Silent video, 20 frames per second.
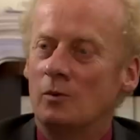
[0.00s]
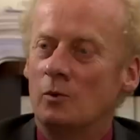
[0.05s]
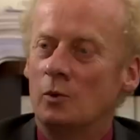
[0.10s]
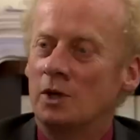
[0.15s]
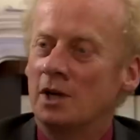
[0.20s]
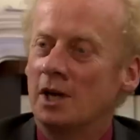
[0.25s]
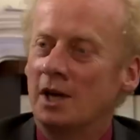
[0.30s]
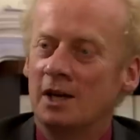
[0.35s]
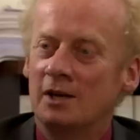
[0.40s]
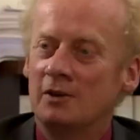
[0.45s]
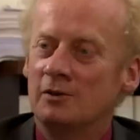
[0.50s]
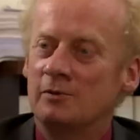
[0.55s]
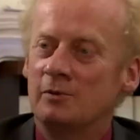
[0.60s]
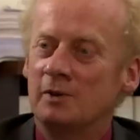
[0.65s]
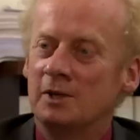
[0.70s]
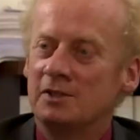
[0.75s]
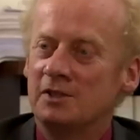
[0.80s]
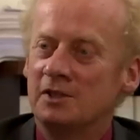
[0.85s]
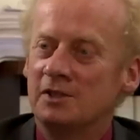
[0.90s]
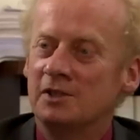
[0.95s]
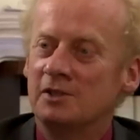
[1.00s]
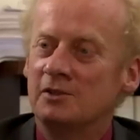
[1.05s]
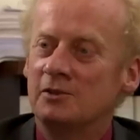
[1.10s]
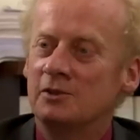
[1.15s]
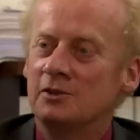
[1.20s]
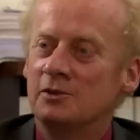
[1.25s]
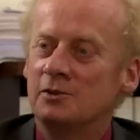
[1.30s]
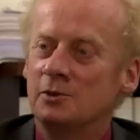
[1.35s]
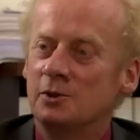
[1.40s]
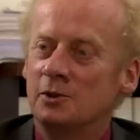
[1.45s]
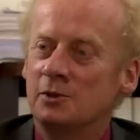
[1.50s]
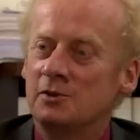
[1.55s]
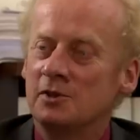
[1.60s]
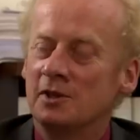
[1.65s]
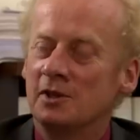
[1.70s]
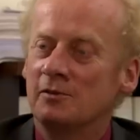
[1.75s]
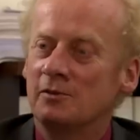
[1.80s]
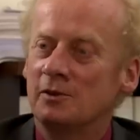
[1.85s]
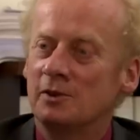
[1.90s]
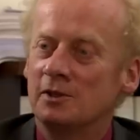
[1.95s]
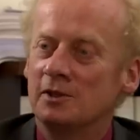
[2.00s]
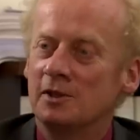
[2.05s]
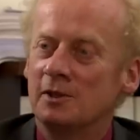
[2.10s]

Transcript: What kind of vested interest well, do you think, for